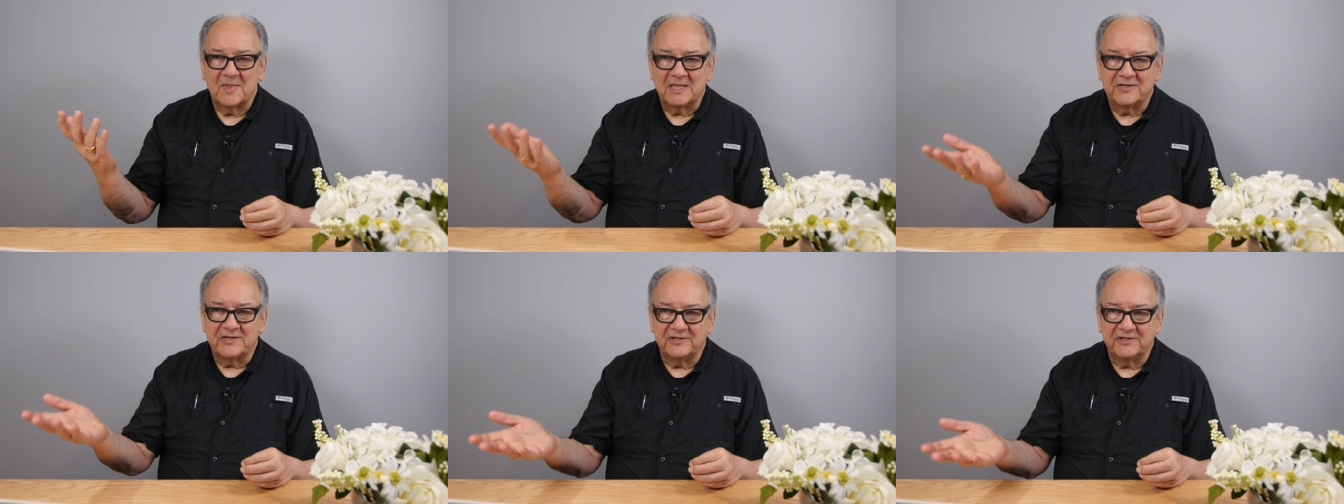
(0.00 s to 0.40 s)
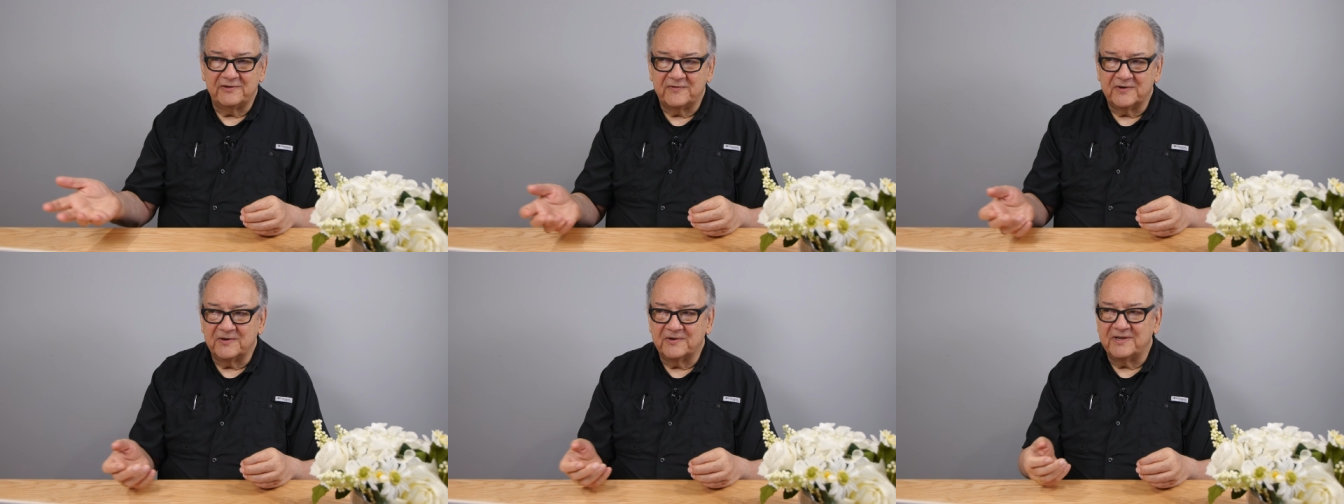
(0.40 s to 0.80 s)

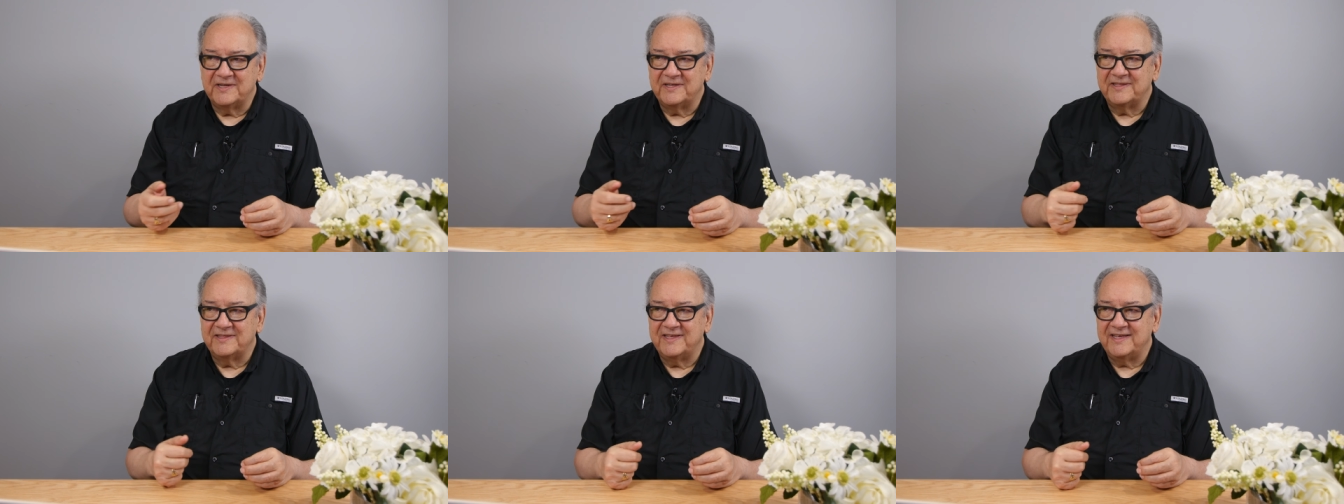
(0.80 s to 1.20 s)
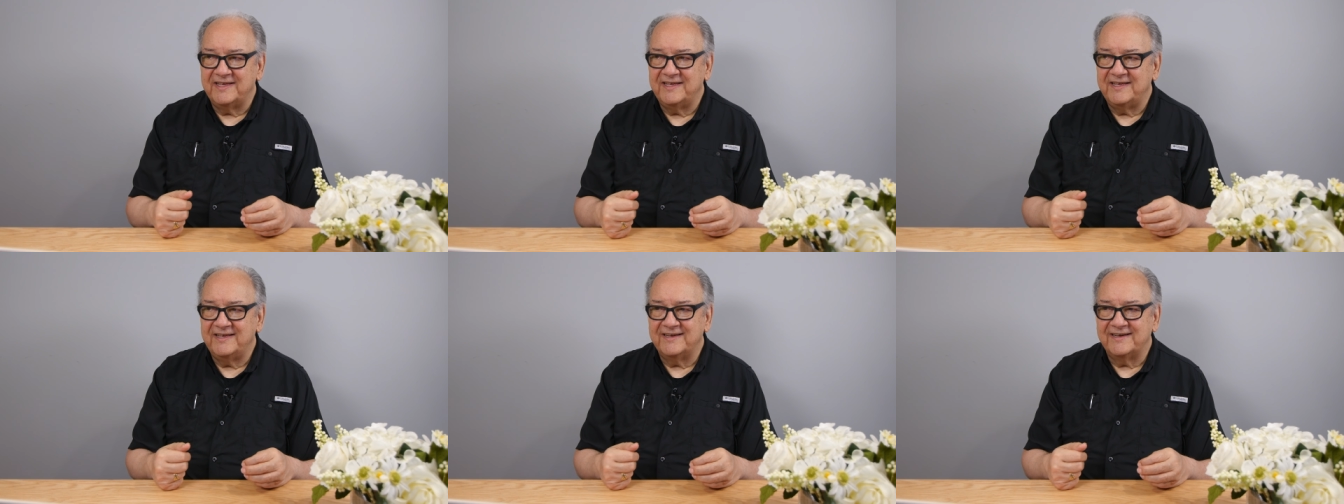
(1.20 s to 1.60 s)
delivered
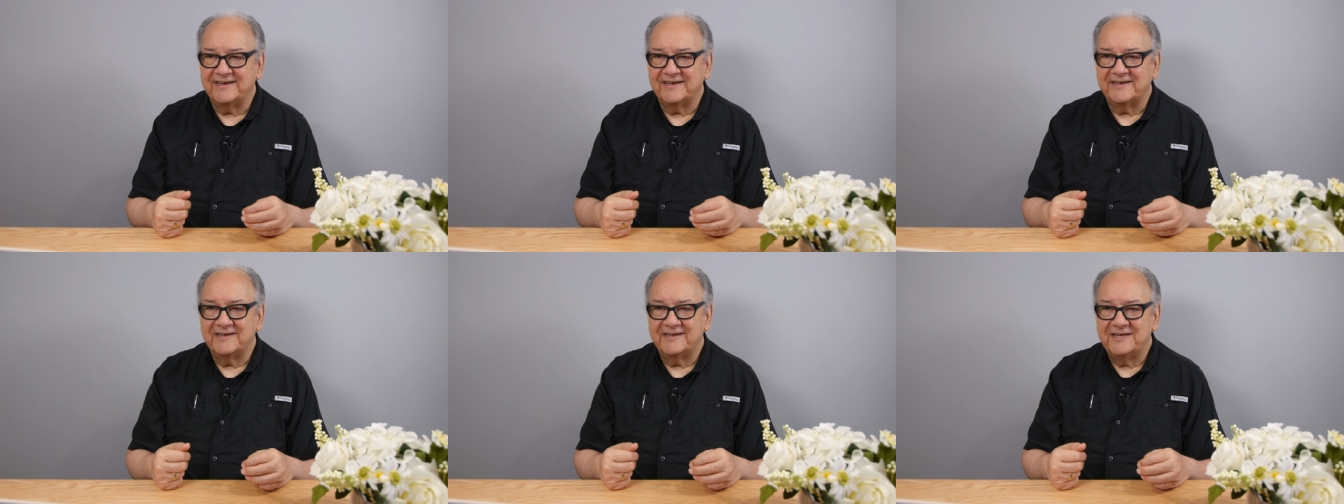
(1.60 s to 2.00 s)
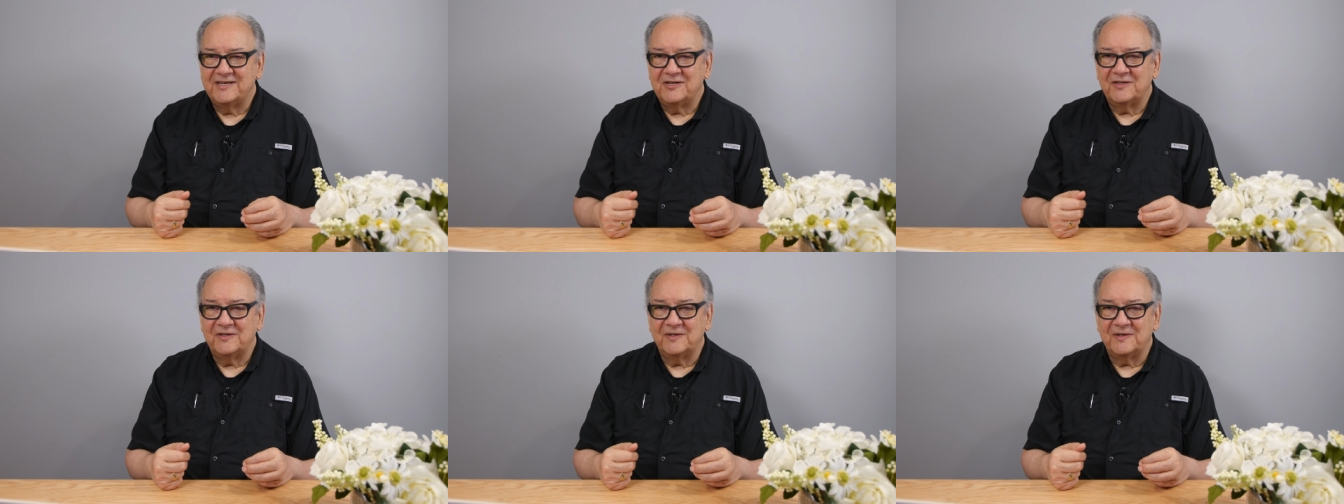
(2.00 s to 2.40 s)
the, uh,
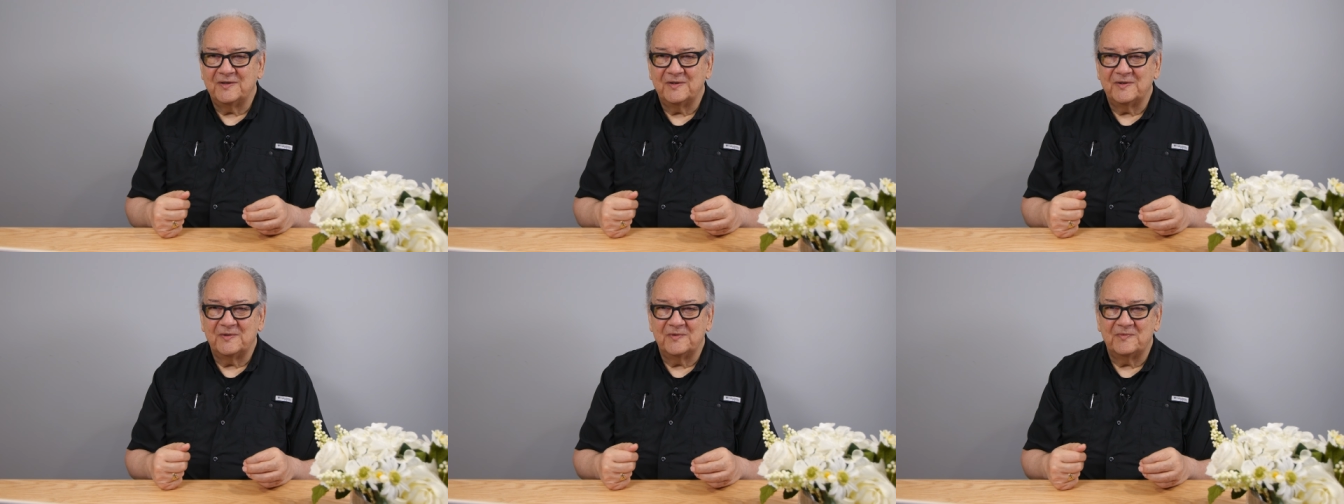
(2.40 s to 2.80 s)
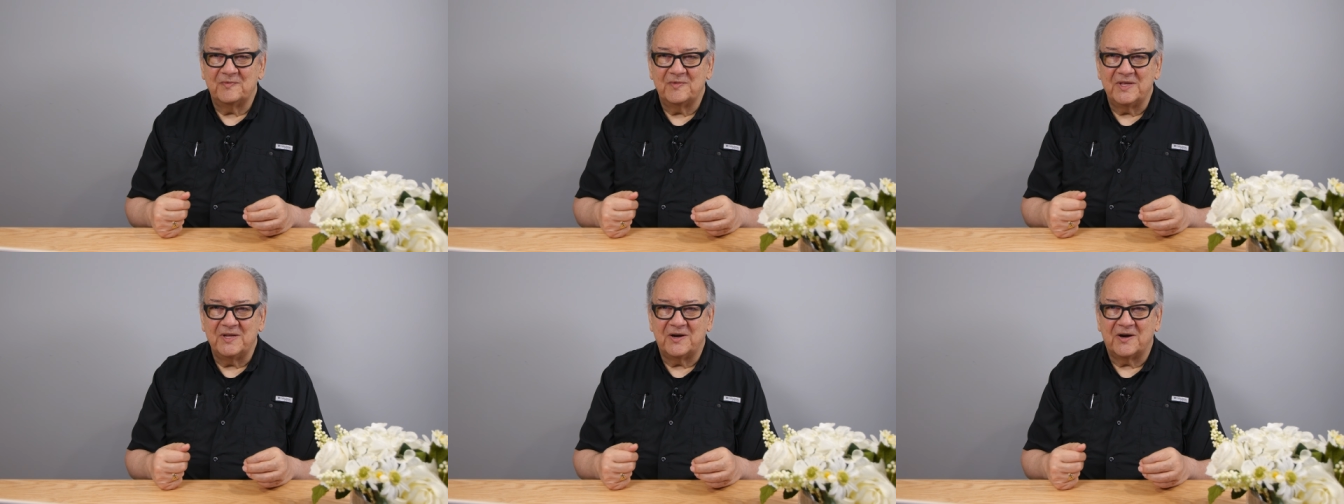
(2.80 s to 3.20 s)
uh, the